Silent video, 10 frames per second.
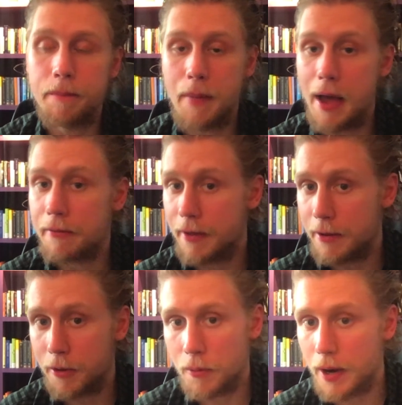My
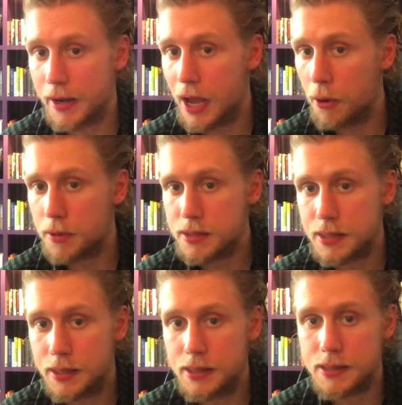favorite right now in the
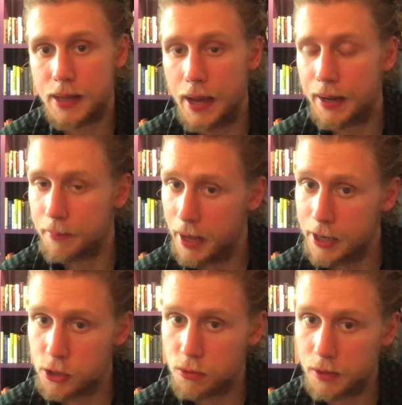scene is a guy named
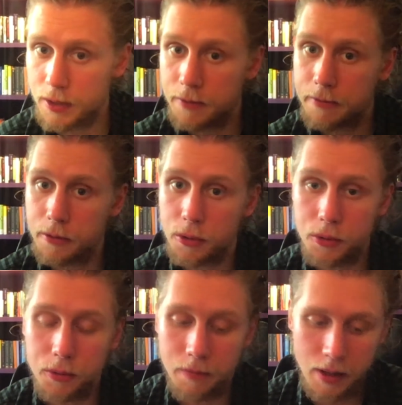Hank Shreve,
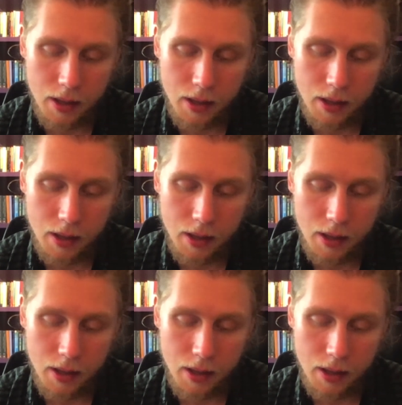who